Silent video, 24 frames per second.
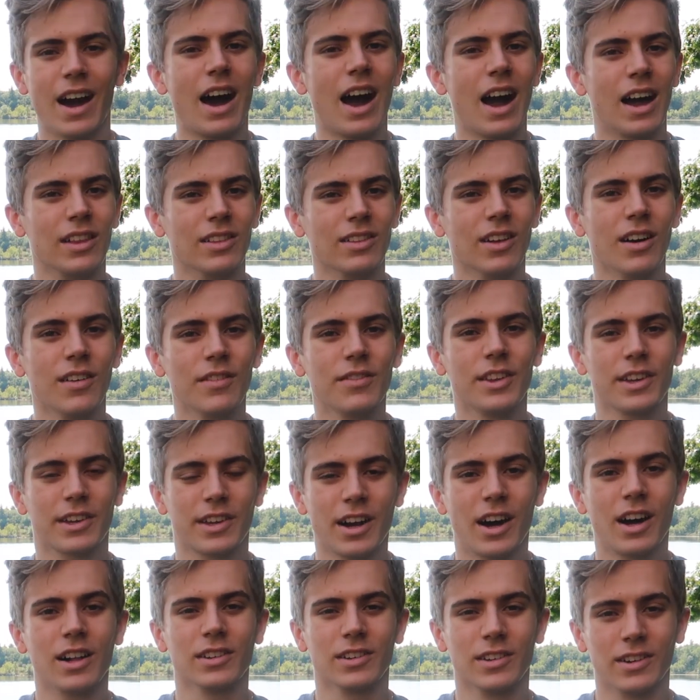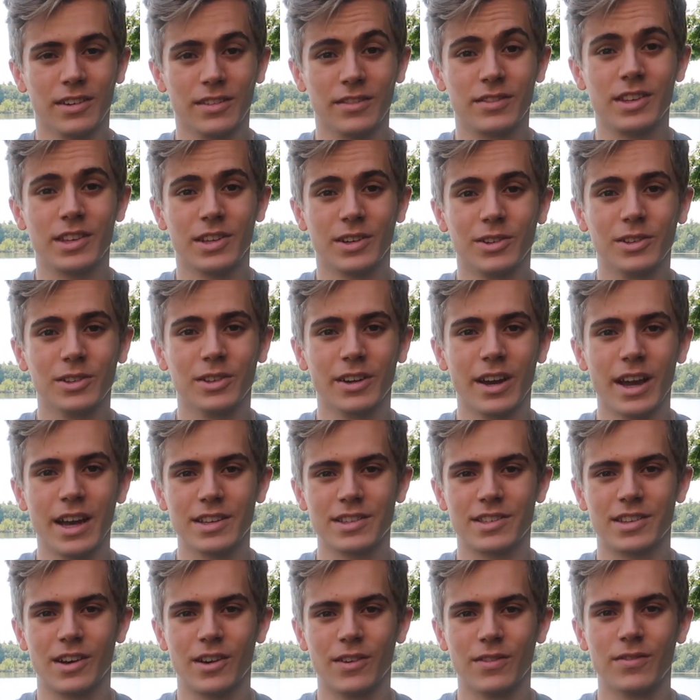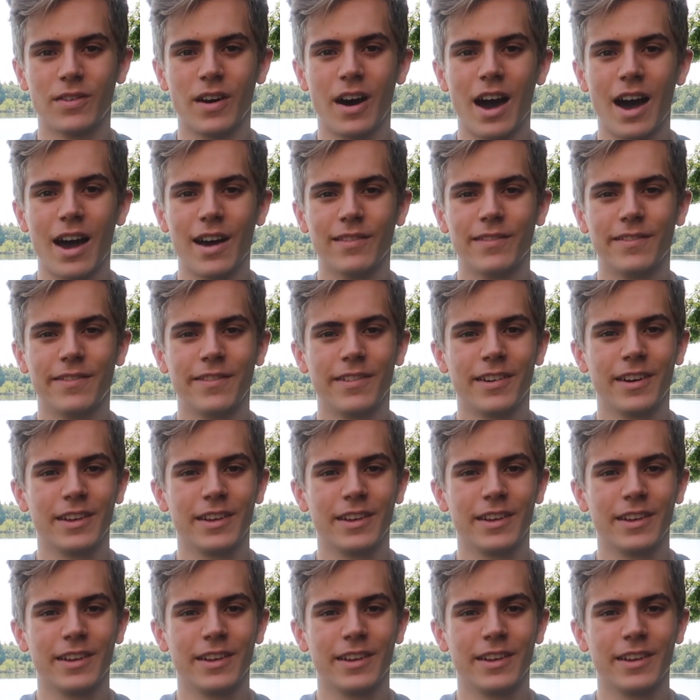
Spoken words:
I love the color of the older SL5,